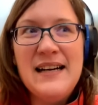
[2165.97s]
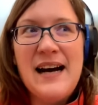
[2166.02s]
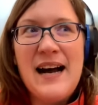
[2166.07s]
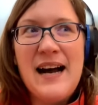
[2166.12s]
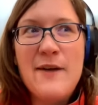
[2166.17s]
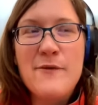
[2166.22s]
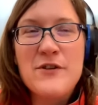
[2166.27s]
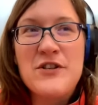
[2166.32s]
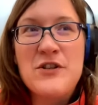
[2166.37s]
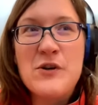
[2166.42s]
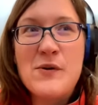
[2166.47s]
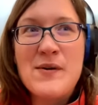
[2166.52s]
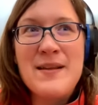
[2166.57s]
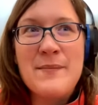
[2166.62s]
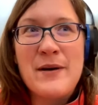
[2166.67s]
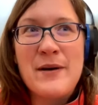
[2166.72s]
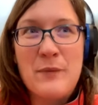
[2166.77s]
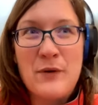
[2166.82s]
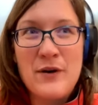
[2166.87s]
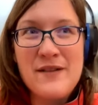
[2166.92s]
I was doing them
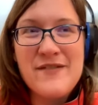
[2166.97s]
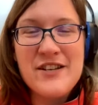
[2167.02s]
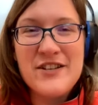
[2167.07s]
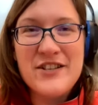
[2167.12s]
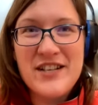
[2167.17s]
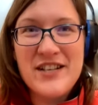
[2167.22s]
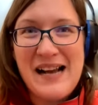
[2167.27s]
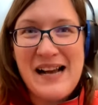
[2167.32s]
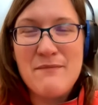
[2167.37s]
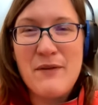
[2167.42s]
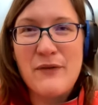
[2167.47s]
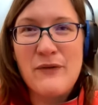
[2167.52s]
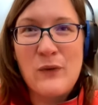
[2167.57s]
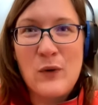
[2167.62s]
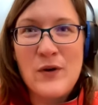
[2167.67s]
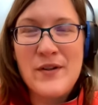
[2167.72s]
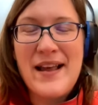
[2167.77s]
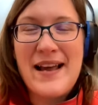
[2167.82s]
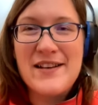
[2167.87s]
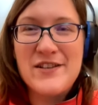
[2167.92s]
at a previous job
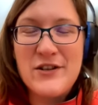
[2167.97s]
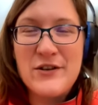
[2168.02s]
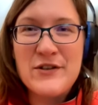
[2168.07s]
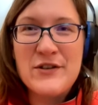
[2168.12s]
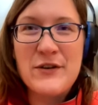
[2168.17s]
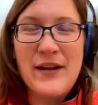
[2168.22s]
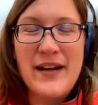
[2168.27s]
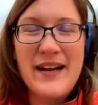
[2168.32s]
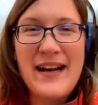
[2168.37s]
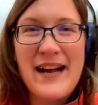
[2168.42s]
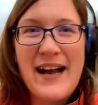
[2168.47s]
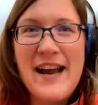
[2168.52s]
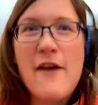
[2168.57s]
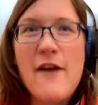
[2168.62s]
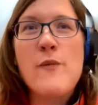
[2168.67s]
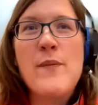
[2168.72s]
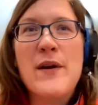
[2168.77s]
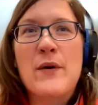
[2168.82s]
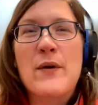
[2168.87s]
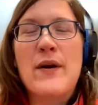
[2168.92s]
before that too. So like I
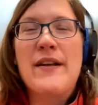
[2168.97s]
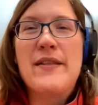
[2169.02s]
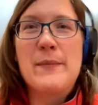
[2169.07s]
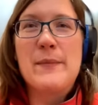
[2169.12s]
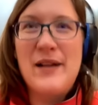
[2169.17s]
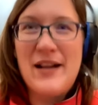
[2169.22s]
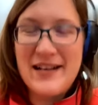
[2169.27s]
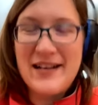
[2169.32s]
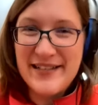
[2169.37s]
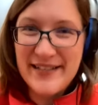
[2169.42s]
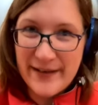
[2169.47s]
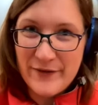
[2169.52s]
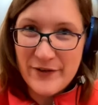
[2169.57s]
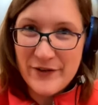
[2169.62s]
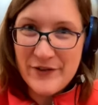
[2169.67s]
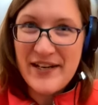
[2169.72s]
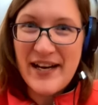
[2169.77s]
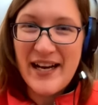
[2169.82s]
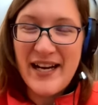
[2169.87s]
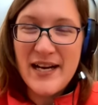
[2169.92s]
have been around the block
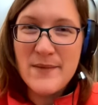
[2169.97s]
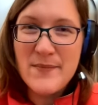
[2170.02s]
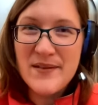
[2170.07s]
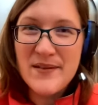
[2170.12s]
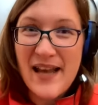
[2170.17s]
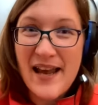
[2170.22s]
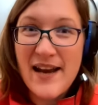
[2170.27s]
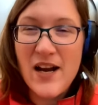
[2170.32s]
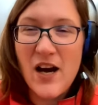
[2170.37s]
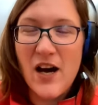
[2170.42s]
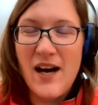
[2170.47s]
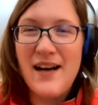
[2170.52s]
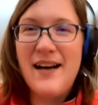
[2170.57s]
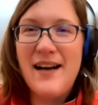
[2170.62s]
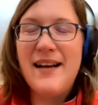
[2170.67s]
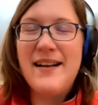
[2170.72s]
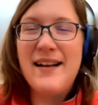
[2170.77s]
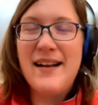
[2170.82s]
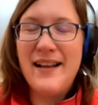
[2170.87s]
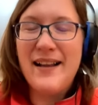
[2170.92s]
several times, and
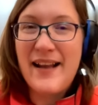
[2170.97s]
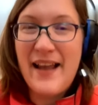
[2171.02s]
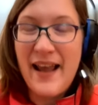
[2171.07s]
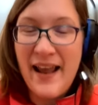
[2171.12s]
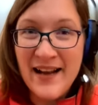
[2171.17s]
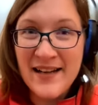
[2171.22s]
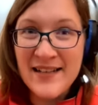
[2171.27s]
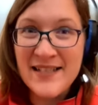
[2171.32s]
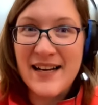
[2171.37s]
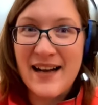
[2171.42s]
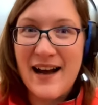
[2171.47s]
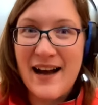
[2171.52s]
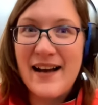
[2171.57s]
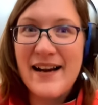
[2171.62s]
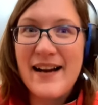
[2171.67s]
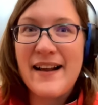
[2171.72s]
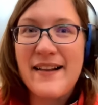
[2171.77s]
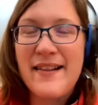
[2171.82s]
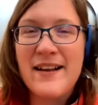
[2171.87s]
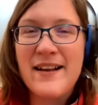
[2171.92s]
like hand to
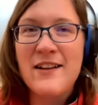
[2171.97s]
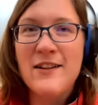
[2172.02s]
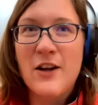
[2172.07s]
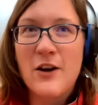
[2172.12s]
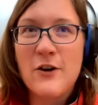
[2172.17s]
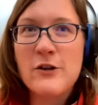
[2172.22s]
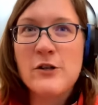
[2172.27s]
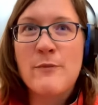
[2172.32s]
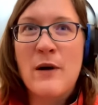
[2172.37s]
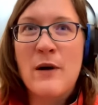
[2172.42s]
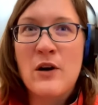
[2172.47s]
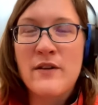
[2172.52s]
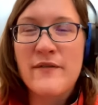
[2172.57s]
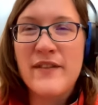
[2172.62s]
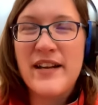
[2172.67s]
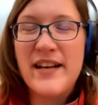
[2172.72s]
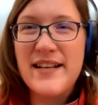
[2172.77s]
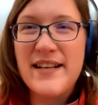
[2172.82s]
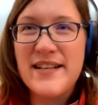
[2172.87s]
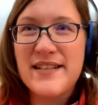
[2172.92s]
God, I think a large part of
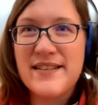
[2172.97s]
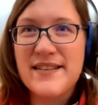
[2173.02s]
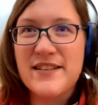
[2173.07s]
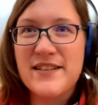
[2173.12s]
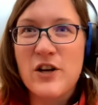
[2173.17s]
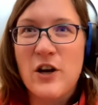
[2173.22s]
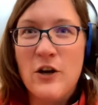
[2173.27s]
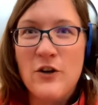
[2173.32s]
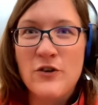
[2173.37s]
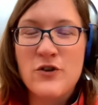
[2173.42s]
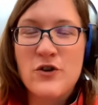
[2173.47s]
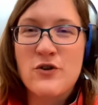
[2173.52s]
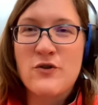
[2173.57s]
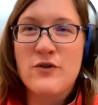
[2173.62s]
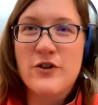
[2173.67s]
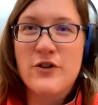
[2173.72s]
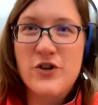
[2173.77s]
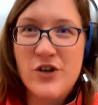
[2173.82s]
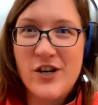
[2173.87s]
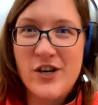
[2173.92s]
it is this
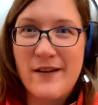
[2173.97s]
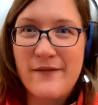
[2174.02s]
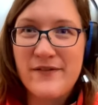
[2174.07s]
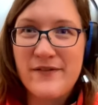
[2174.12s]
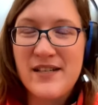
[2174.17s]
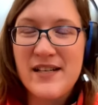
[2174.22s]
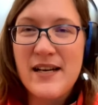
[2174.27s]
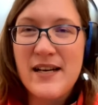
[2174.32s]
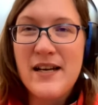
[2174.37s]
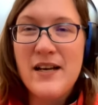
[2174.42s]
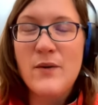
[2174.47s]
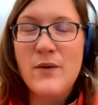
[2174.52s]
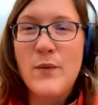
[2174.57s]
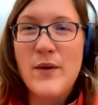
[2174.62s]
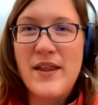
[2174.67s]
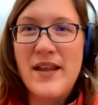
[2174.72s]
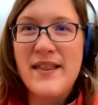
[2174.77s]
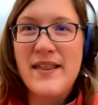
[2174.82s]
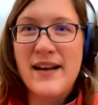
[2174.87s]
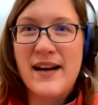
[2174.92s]
cultural shift
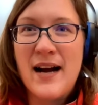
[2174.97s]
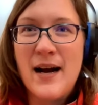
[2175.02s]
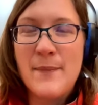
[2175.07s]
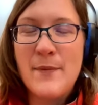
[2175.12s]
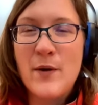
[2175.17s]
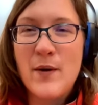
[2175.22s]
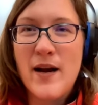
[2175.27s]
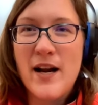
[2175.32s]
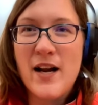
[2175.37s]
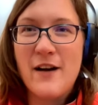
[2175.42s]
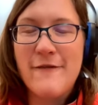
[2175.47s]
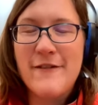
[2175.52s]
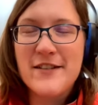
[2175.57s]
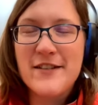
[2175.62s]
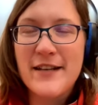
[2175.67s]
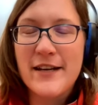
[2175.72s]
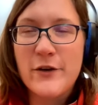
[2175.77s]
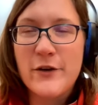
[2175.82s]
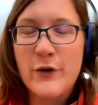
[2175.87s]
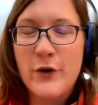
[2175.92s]
within the Copyright
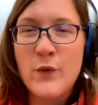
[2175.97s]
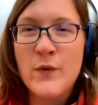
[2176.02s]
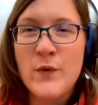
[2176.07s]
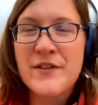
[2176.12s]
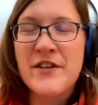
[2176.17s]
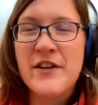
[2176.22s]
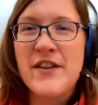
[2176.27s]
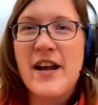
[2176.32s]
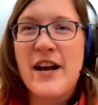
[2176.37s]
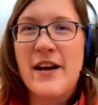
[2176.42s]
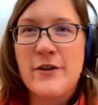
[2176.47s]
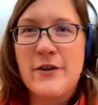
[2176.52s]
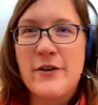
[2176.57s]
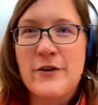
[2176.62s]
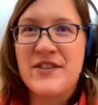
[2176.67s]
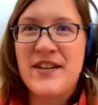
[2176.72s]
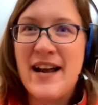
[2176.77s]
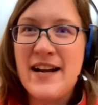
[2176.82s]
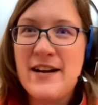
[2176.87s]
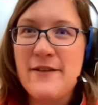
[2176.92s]
Office. Like who was on the other
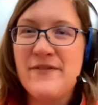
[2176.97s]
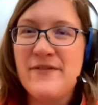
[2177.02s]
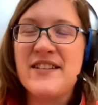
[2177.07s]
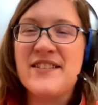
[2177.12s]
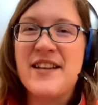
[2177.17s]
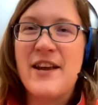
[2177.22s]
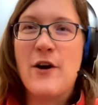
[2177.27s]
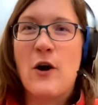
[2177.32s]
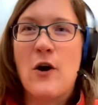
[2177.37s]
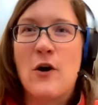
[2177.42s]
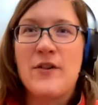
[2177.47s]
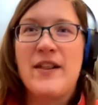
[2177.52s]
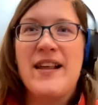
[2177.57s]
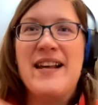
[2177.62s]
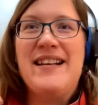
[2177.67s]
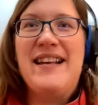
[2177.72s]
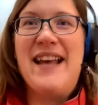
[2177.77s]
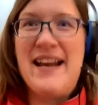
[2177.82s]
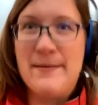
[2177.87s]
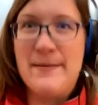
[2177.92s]
side of this and are
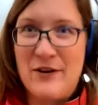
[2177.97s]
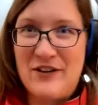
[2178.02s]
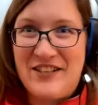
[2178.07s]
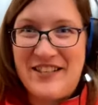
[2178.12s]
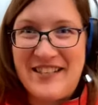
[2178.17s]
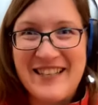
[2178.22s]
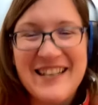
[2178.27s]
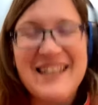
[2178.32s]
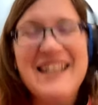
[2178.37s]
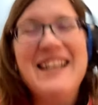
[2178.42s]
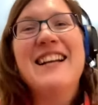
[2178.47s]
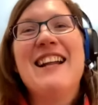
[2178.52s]
they gamers?